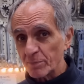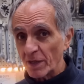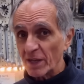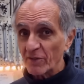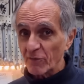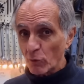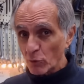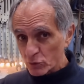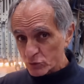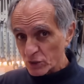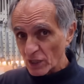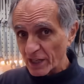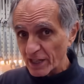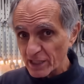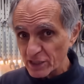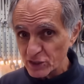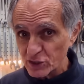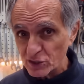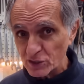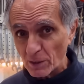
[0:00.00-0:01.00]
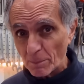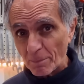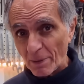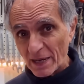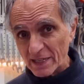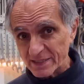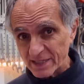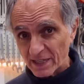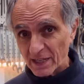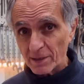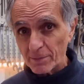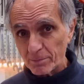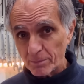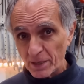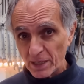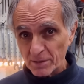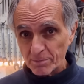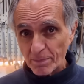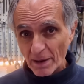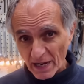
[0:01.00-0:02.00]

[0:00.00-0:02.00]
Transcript: but I've also had engines in the past that have made